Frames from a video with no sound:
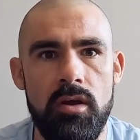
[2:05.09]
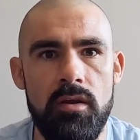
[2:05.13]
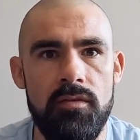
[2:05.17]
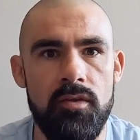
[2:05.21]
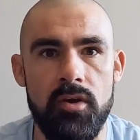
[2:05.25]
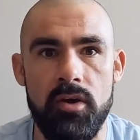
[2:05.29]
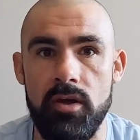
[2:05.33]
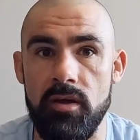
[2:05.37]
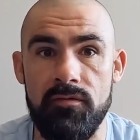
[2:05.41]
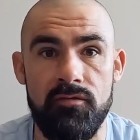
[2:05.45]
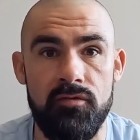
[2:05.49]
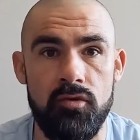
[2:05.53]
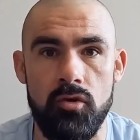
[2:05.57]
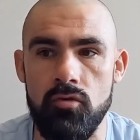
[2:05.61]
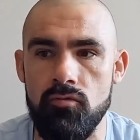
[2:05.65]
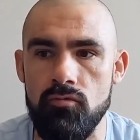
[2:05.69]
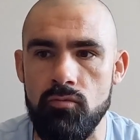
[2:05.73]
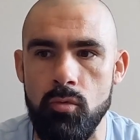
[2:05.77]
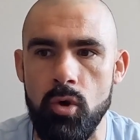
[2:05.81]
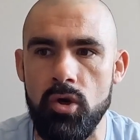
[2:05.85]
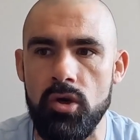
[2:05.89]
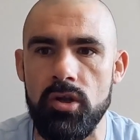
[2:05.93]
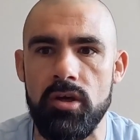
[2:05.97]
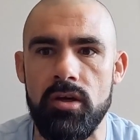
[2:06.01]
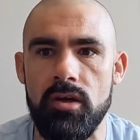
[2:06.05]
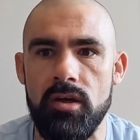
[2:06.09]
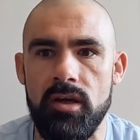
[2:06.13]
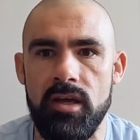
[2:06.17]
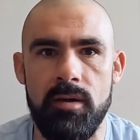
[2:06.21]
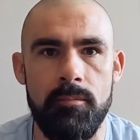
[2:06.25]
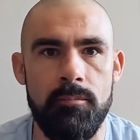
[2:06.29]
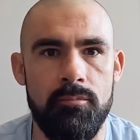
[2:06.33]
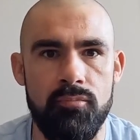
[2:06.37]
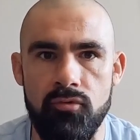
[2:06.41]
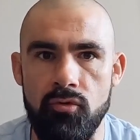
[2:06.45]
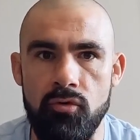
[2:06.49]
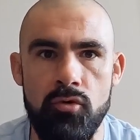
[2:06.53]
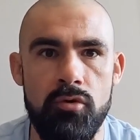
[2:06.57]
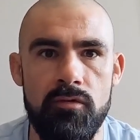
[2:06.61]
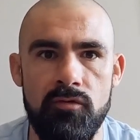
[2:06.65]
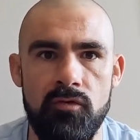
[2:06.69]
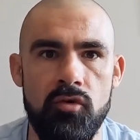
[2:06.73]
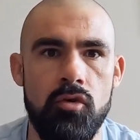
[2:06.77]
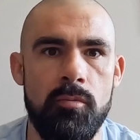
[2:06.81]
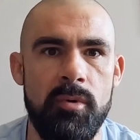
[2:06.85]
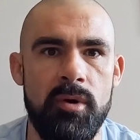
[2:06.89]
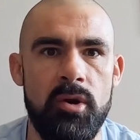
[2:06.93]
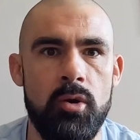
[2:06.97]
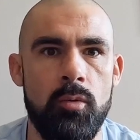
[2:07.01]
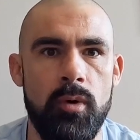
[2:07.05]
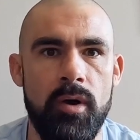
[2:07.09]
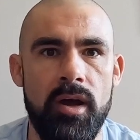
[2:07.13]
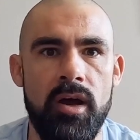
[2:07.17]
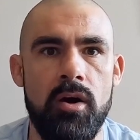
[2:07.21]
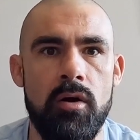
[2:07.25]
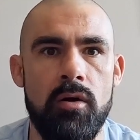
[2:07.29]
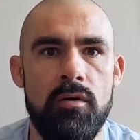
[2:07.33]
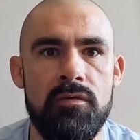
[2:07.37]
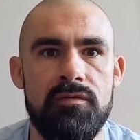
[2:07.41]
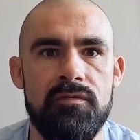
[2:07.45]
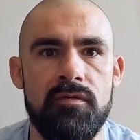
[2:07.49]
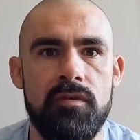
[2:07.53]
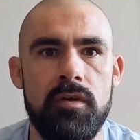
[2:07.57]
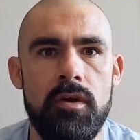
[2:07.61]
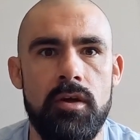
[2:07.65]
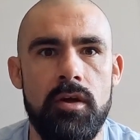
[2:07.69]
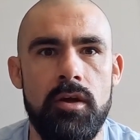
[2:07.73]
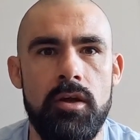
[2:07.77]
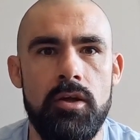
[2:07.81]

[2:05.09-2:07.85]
that if you want to improve your mental health,